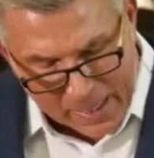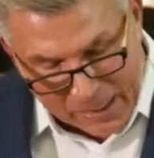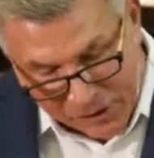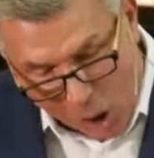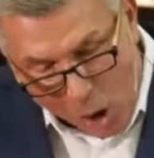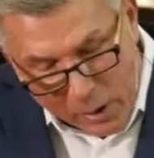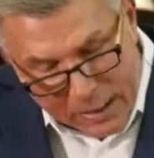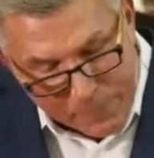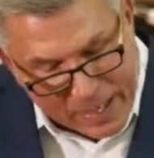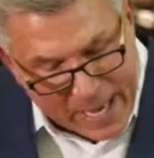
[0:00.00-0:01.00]
He saw and
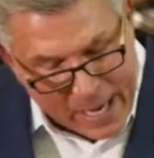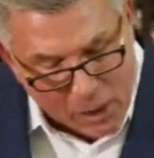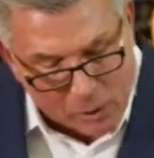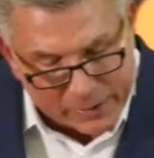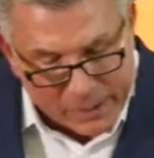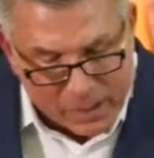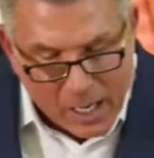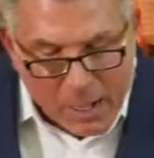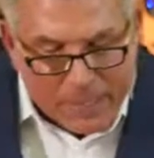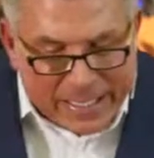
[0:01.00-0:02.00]
he beheld. He
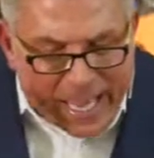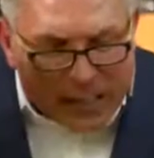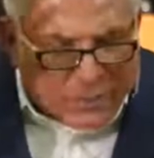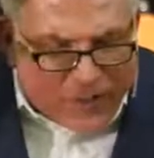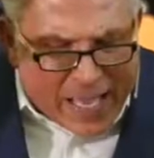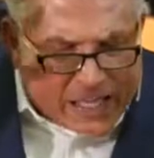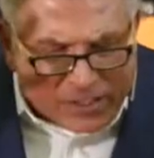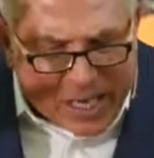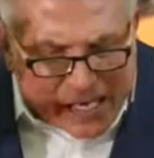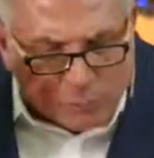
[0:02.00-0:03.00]
began to
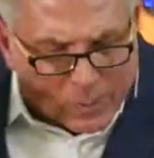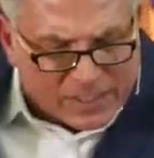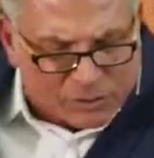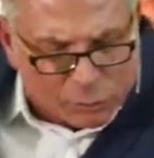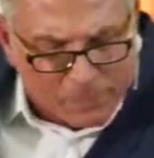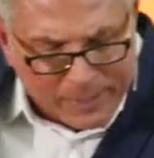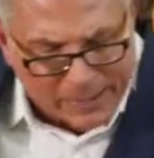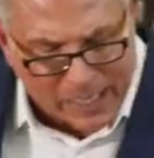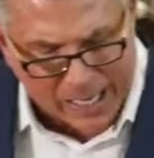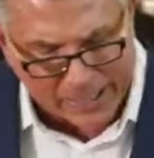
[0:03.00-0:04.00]
fantasize what this would be
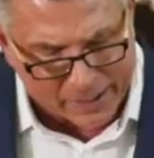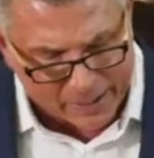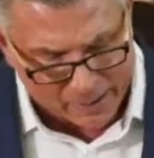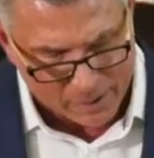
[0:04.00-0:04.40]
like.